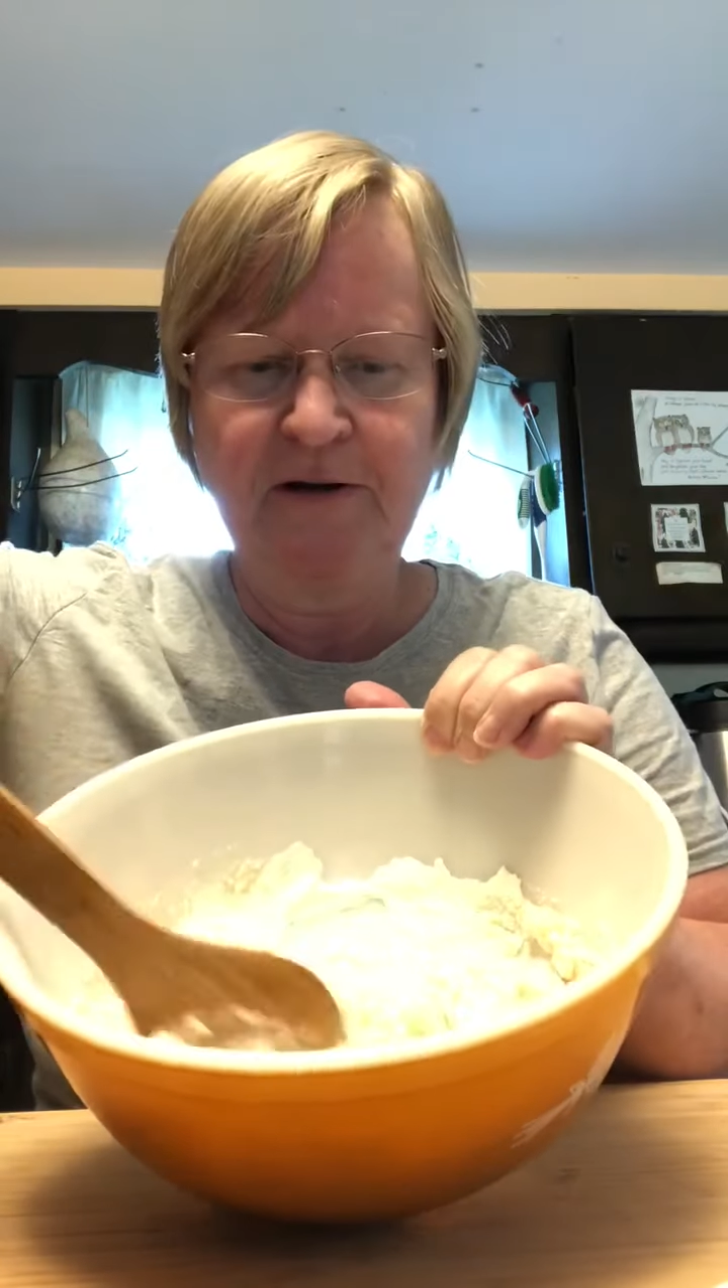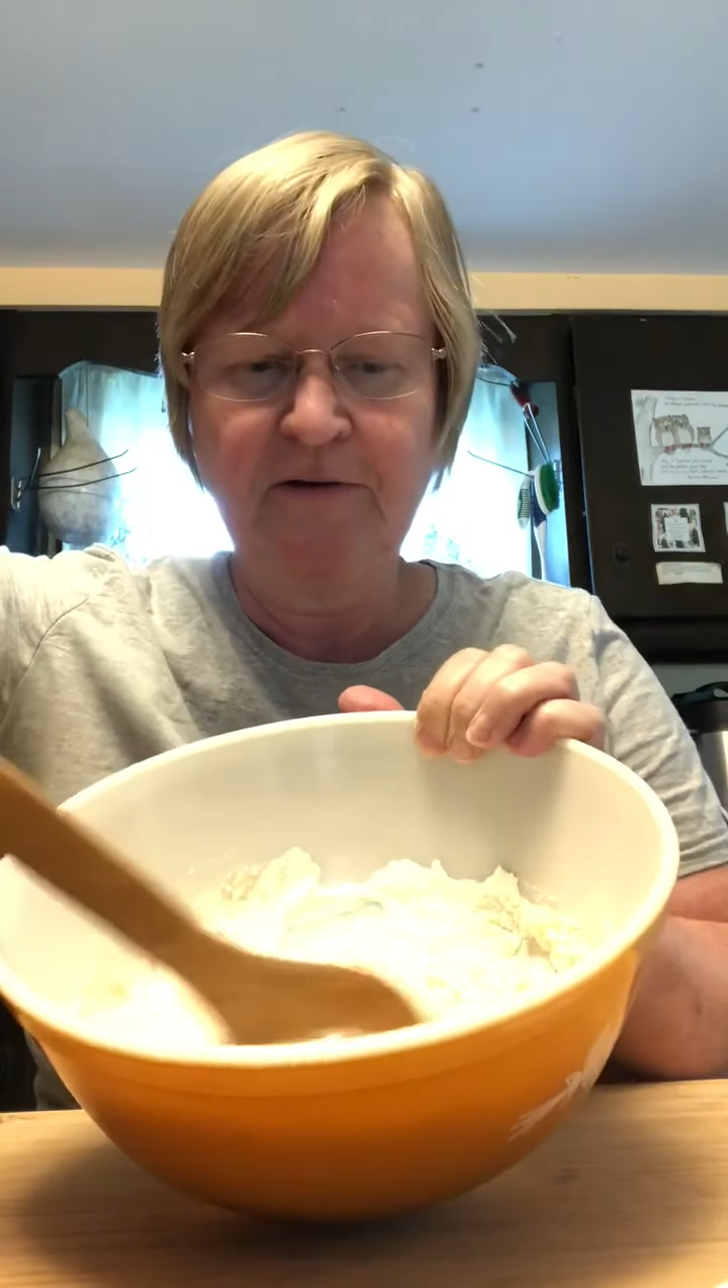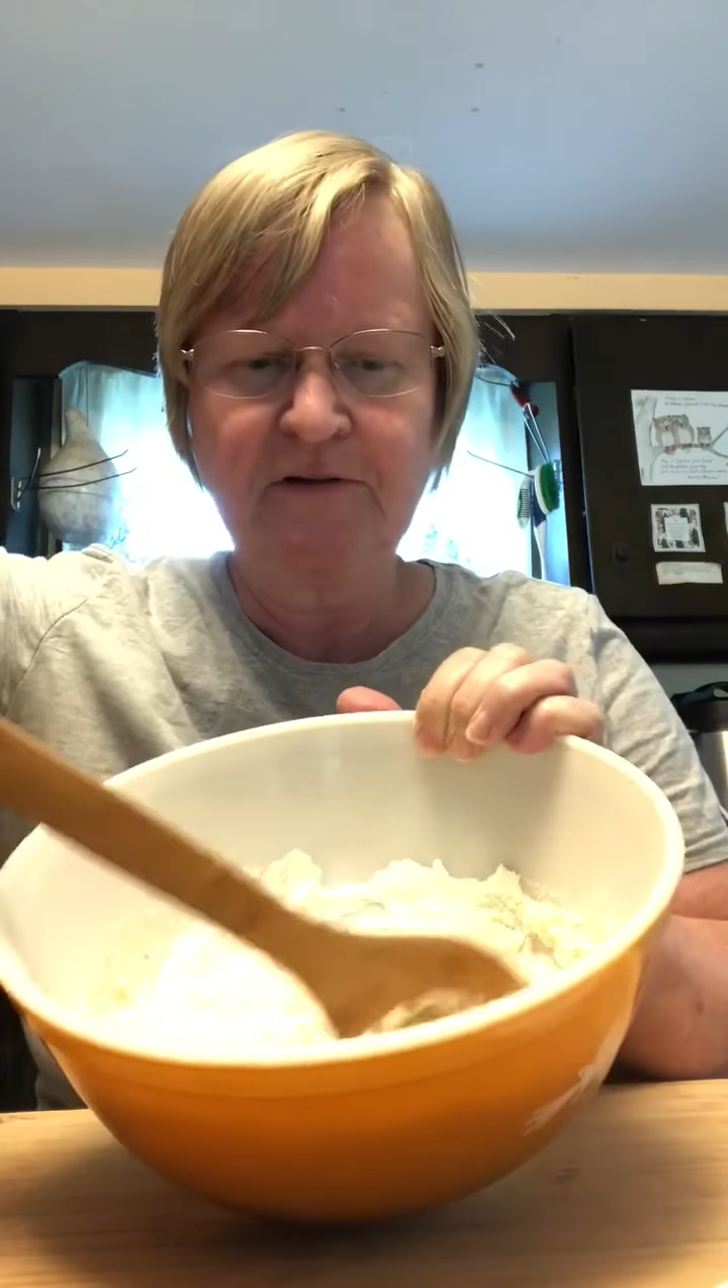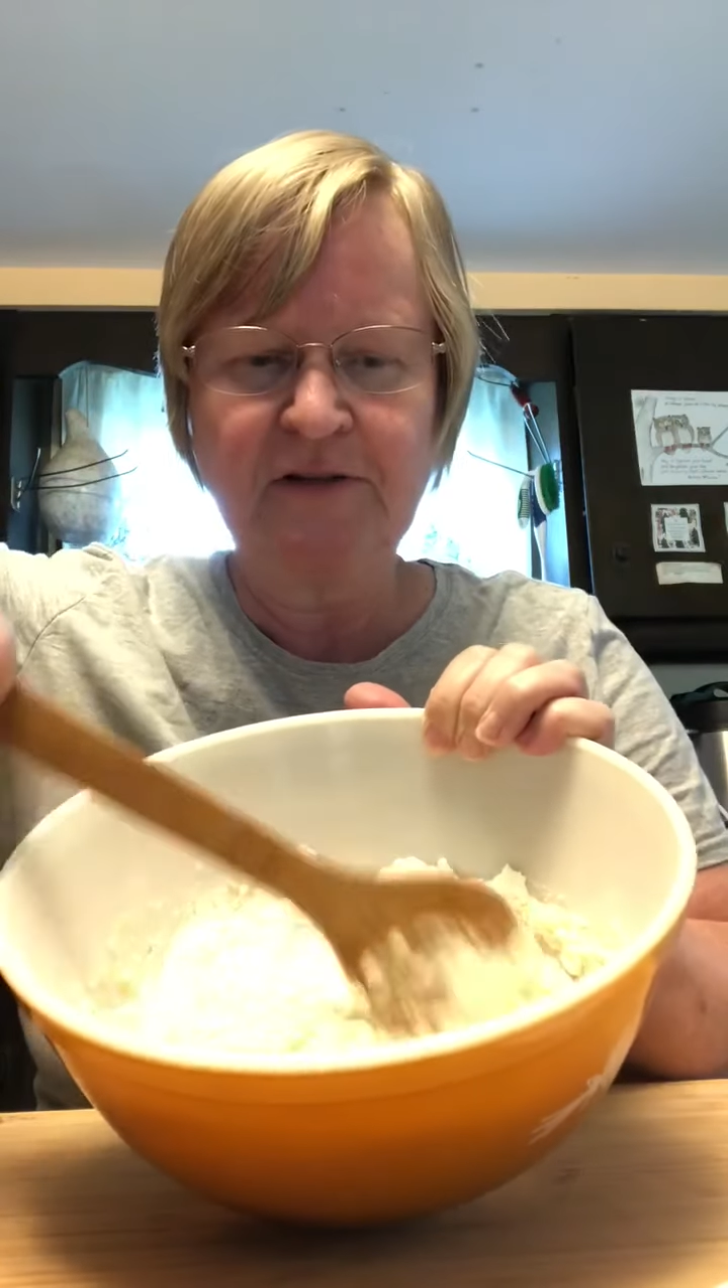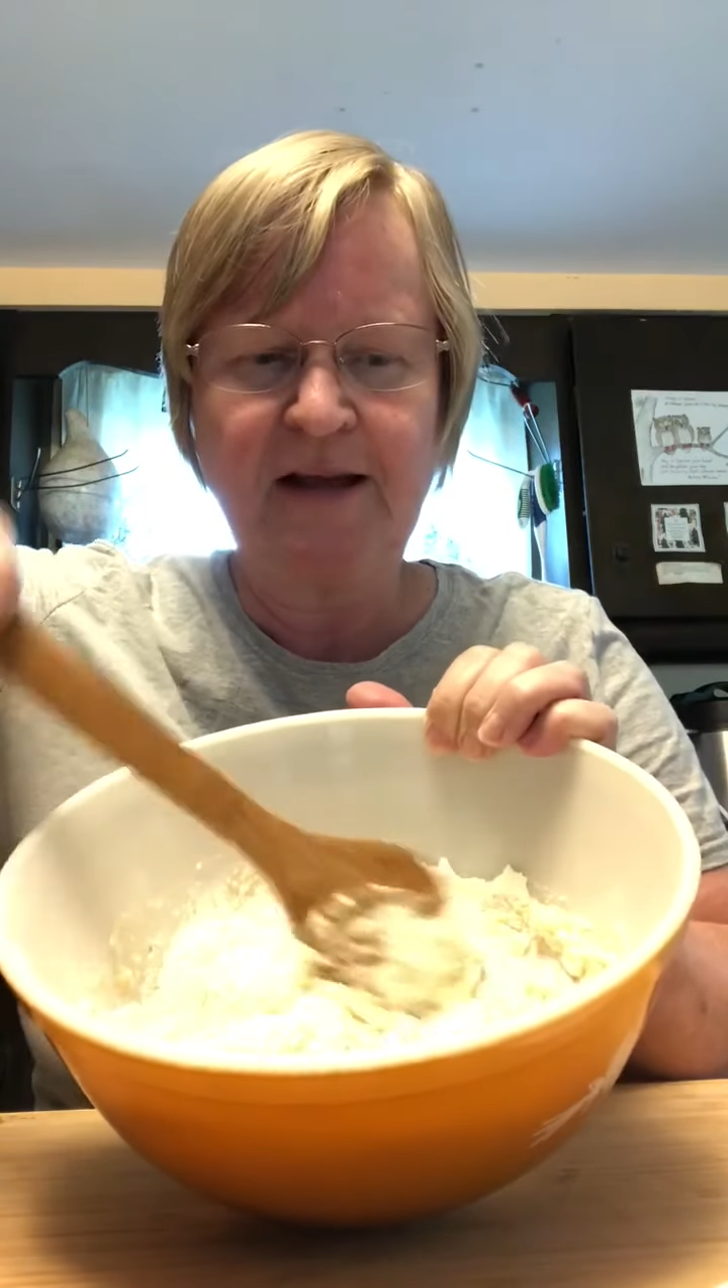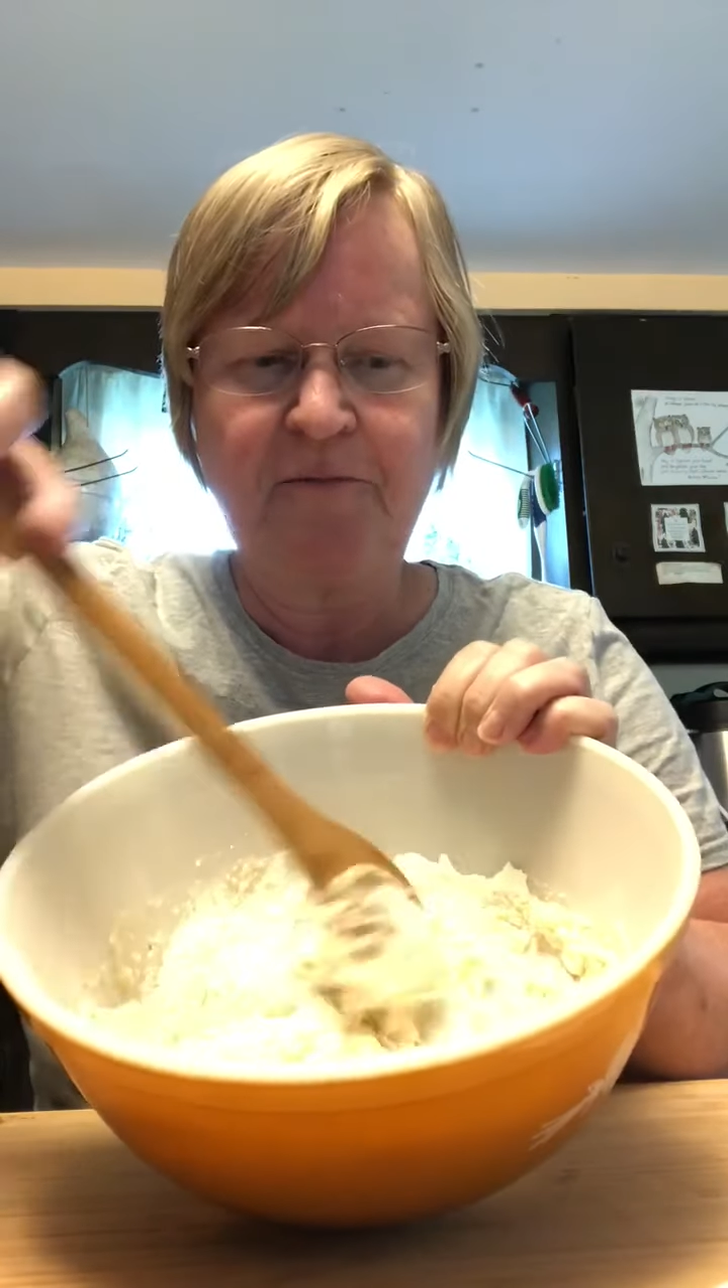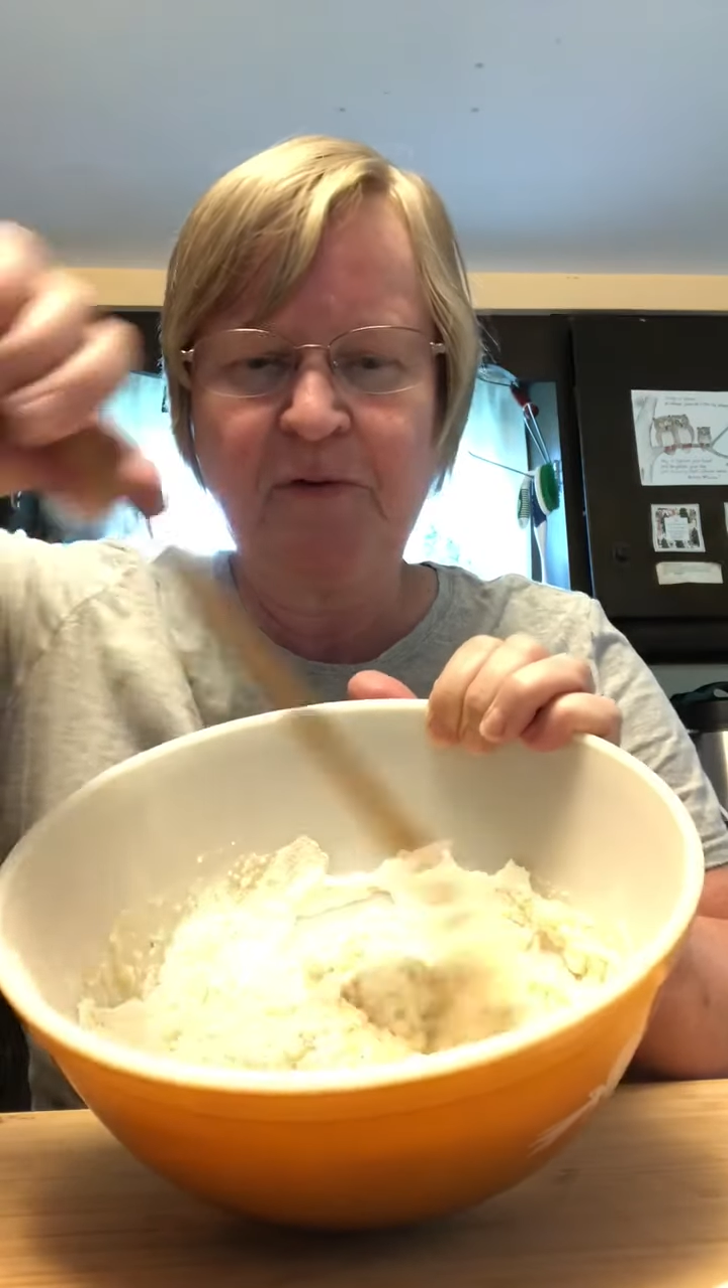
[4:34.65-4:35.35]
it looks like